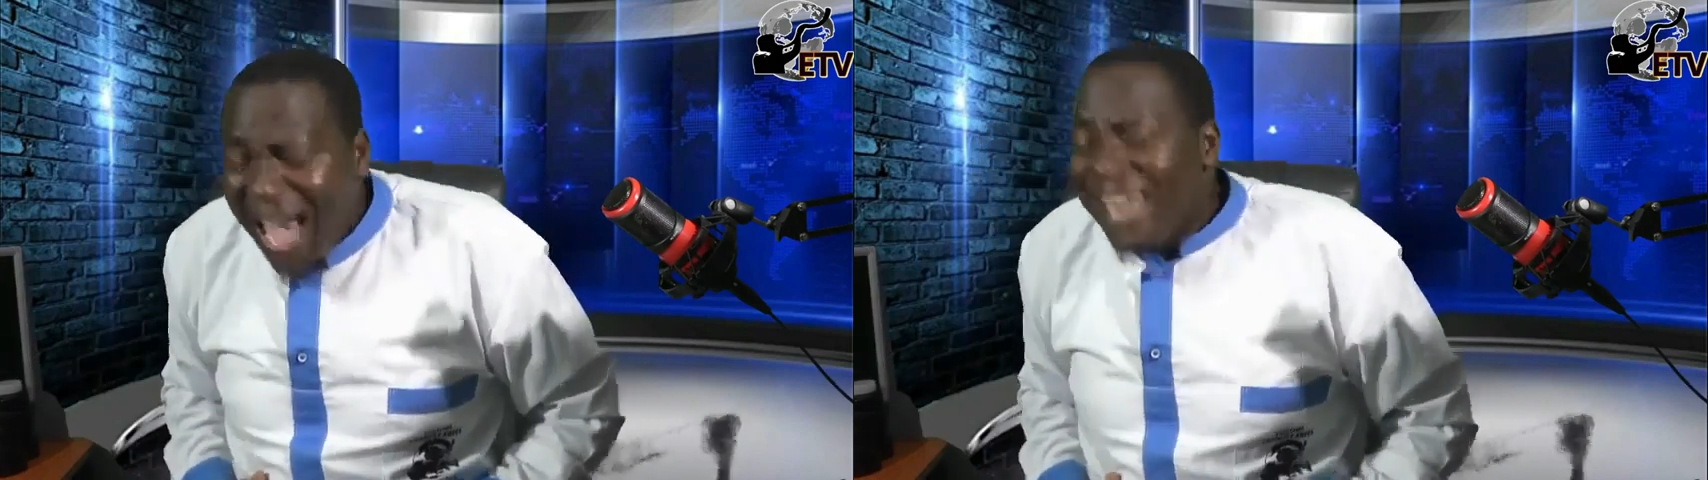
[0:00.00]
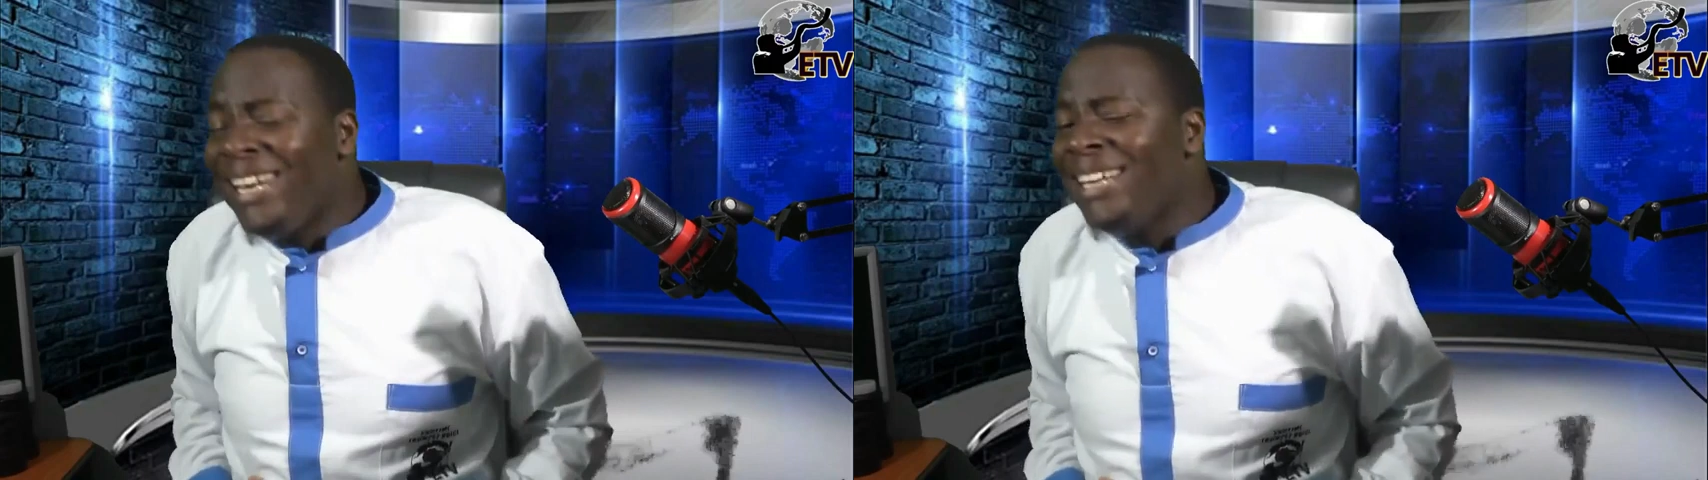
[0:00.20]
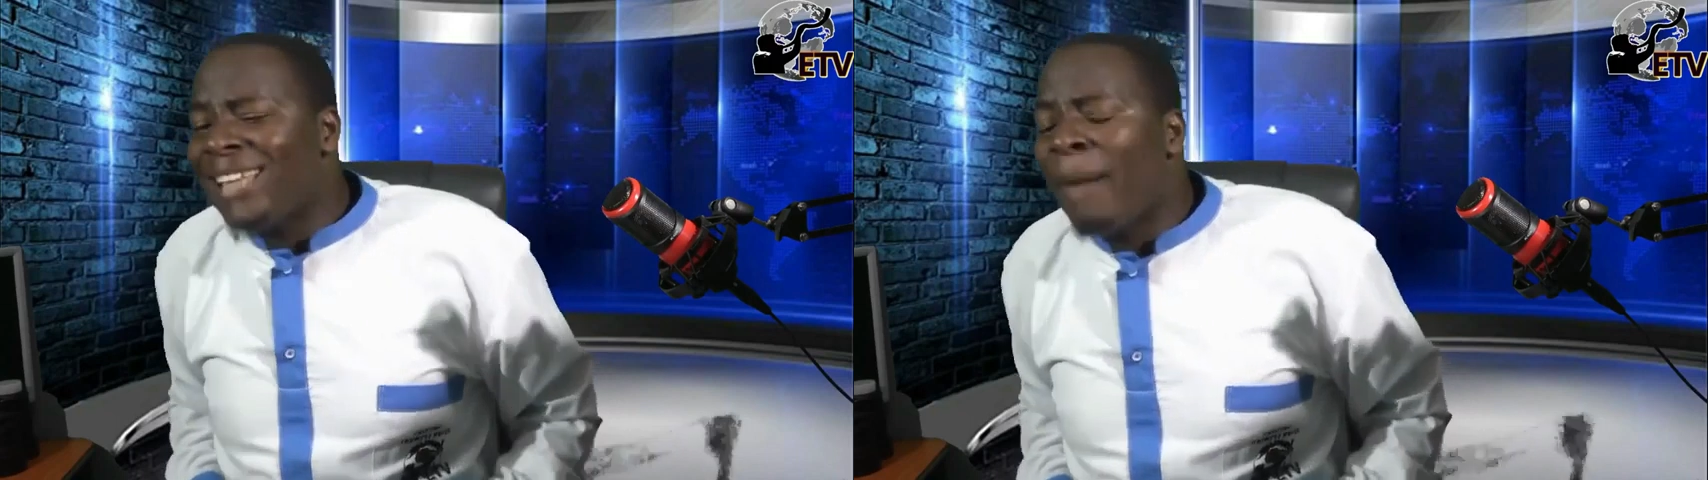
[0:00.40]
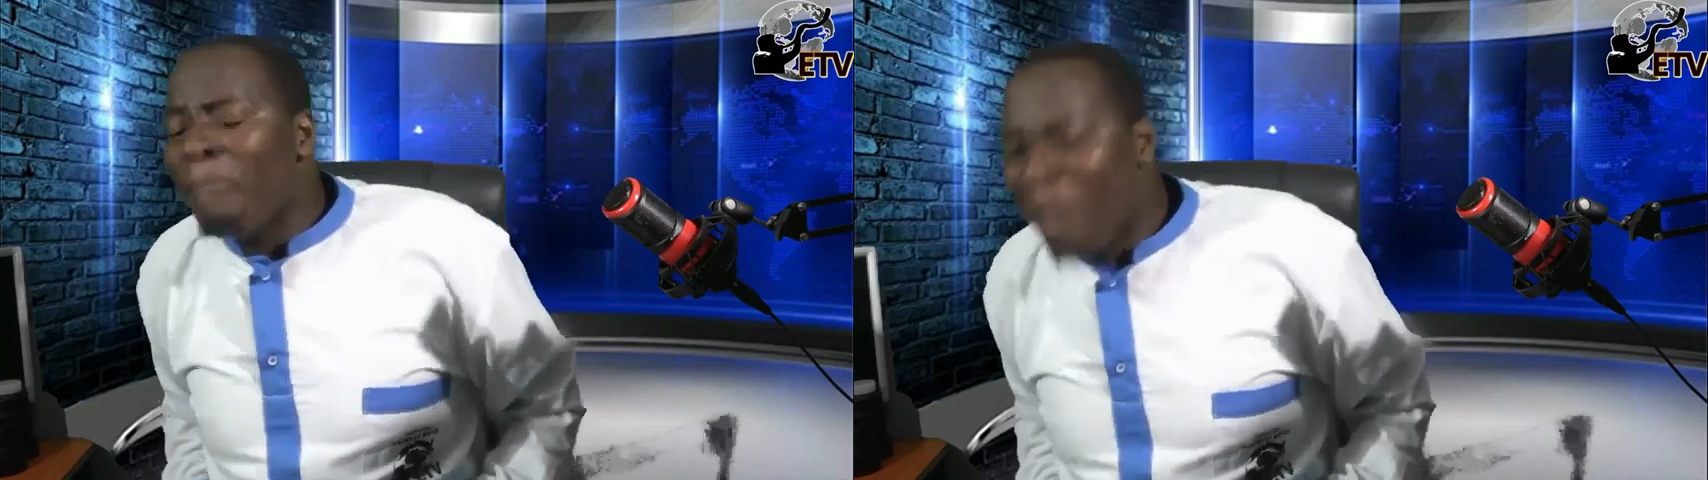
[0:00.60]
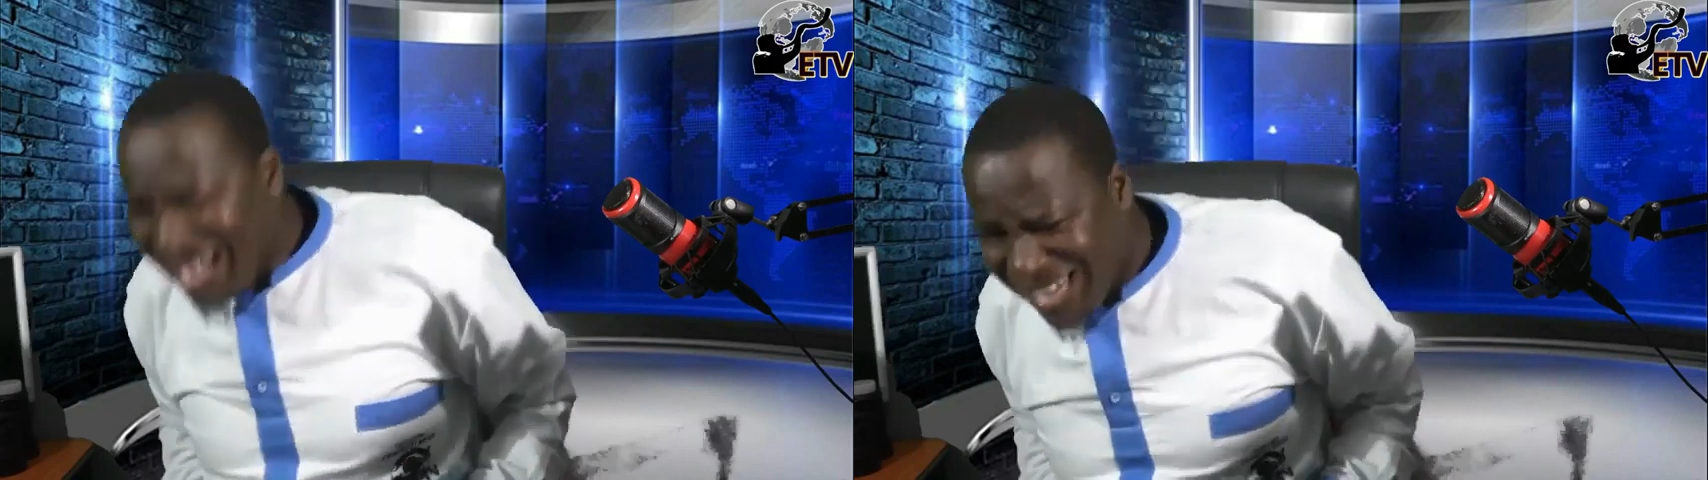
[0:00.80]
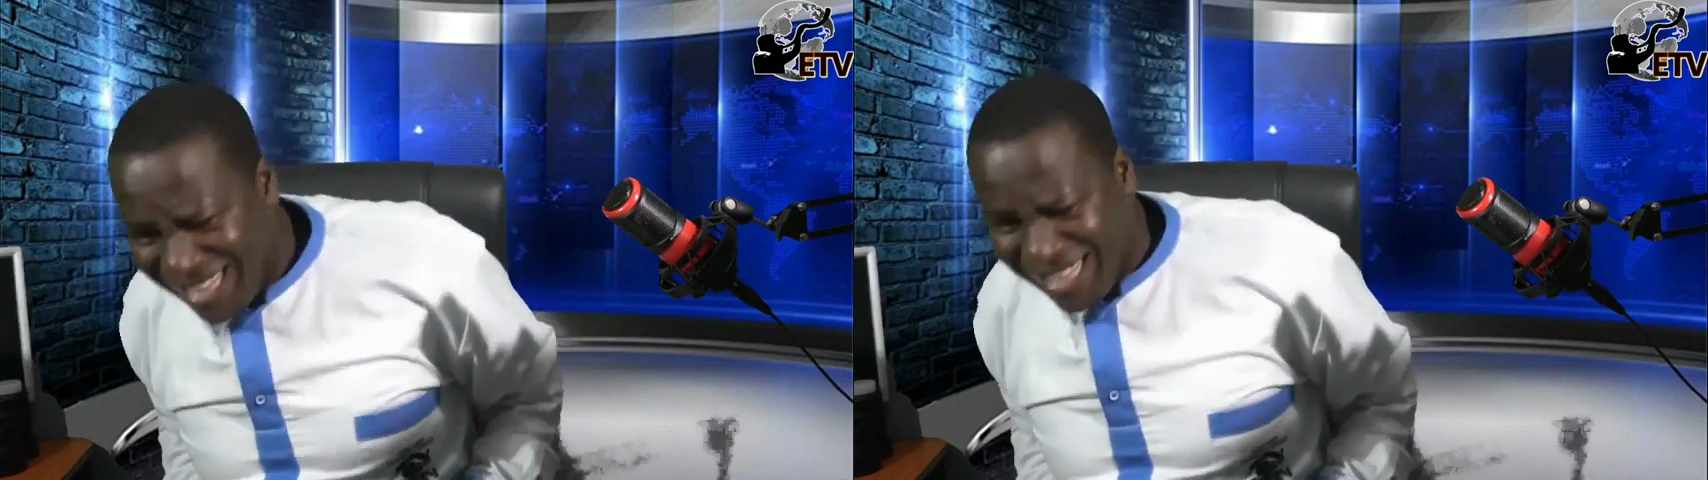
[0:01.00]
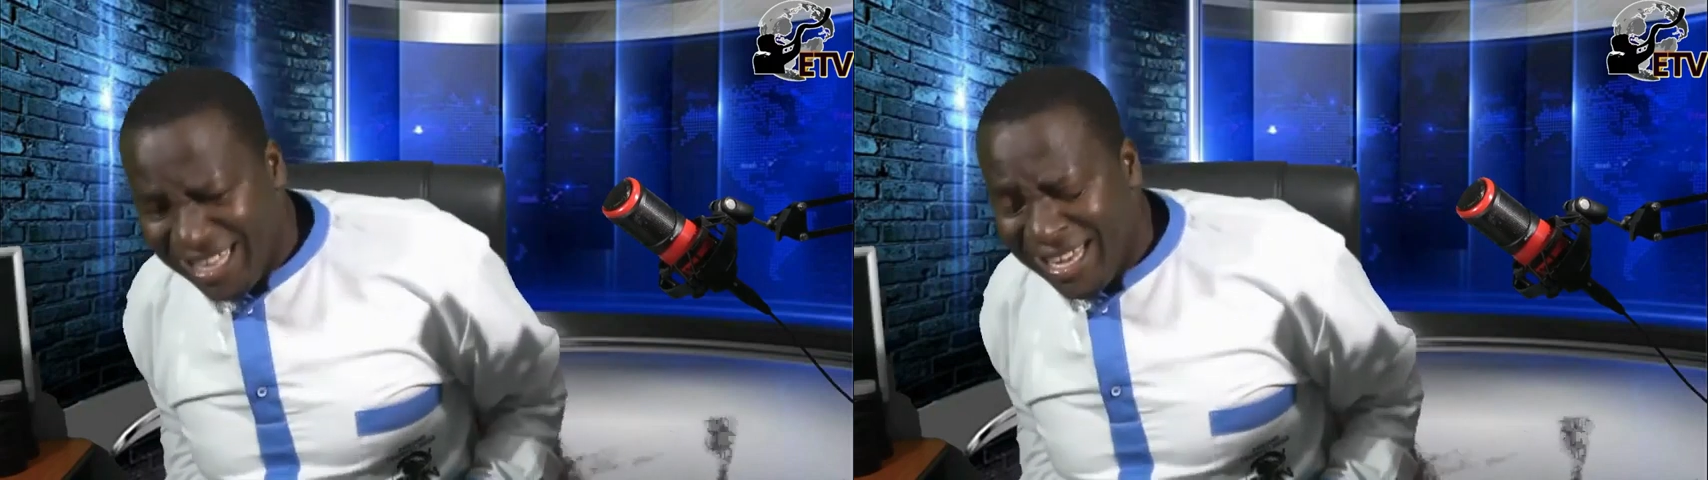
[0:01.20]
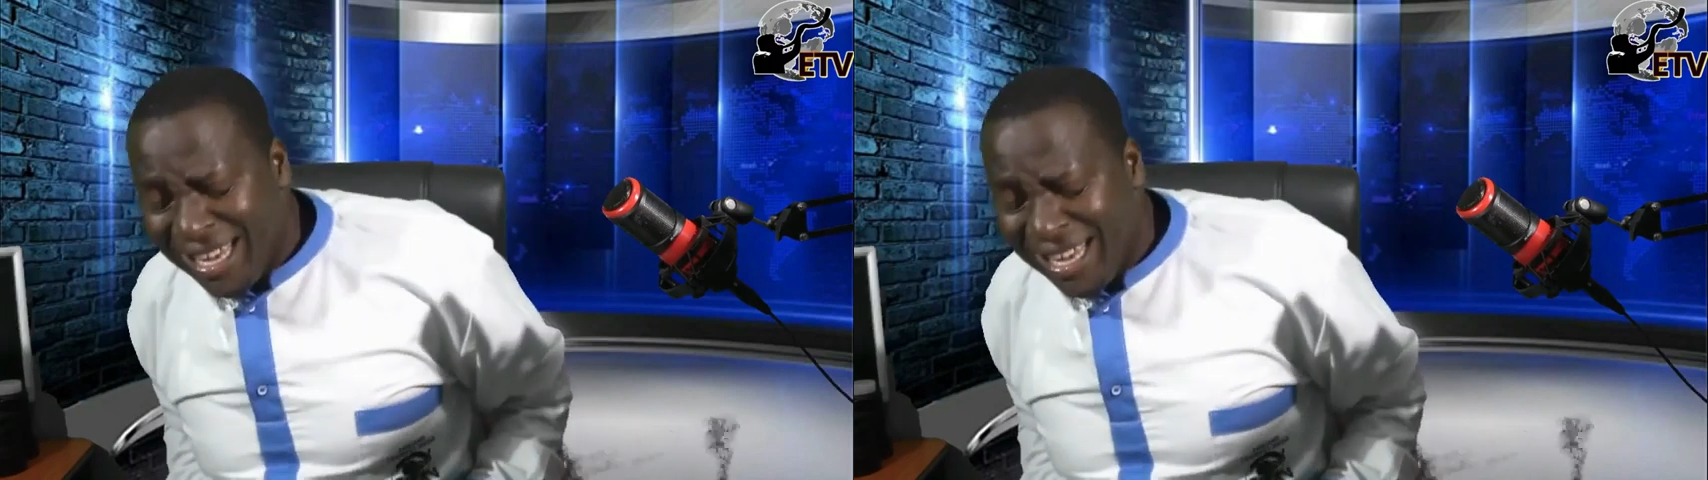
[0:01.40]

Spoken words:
I need some money.